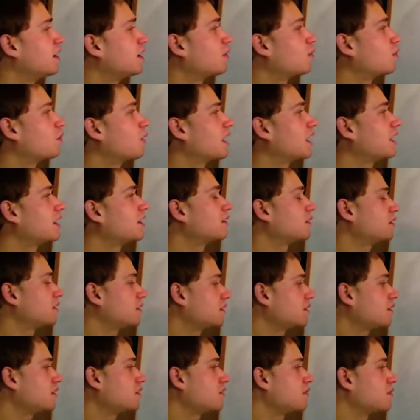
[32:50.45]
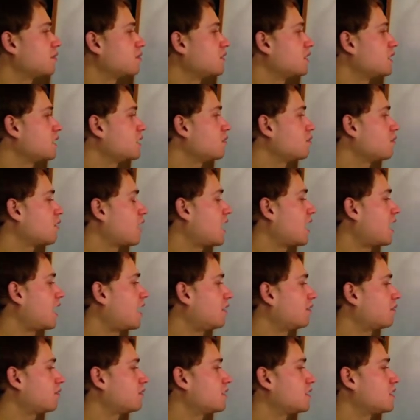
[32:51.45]
when you
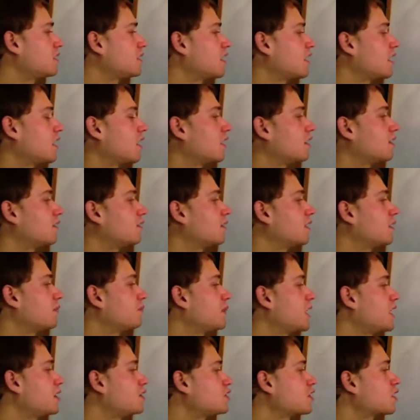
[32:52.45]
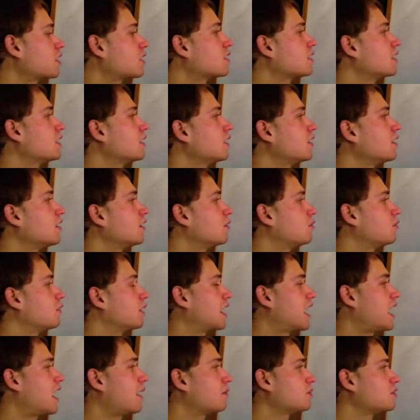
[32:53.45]
have basically what
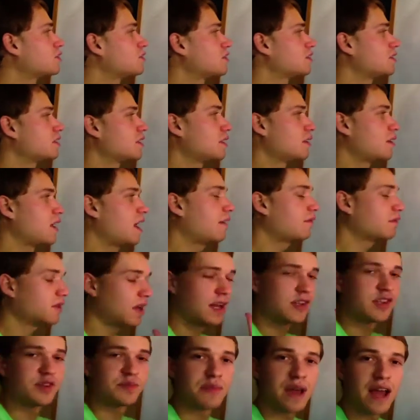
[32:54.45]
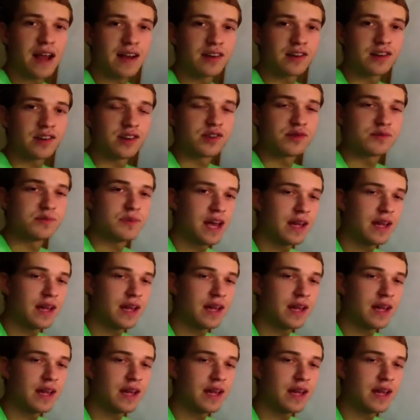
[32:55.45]
happens, you have lines of magnetism.